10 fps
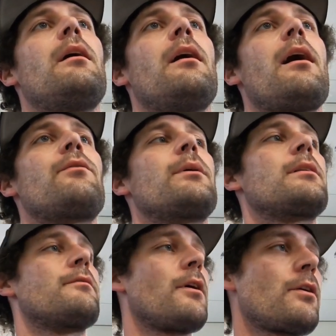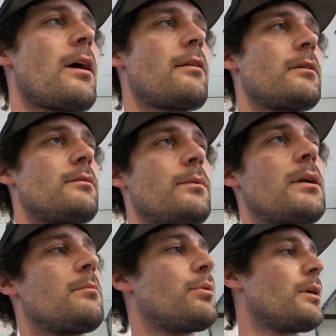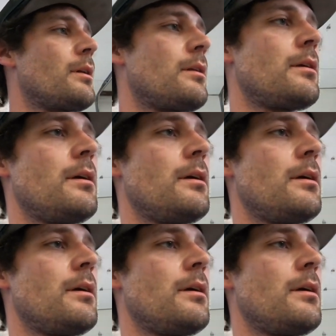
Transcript: After we get the converter out of it, we can put the